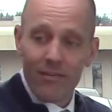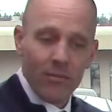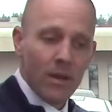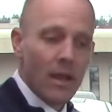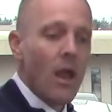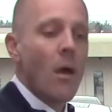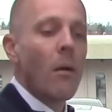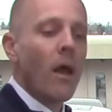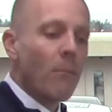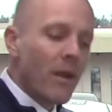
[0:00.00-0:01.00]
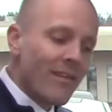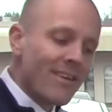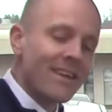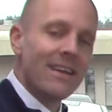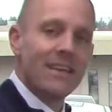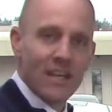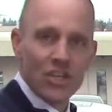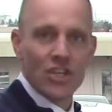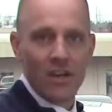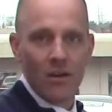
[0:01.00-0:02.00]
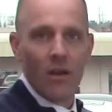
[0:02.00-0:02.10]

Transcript: I mean, but its condition,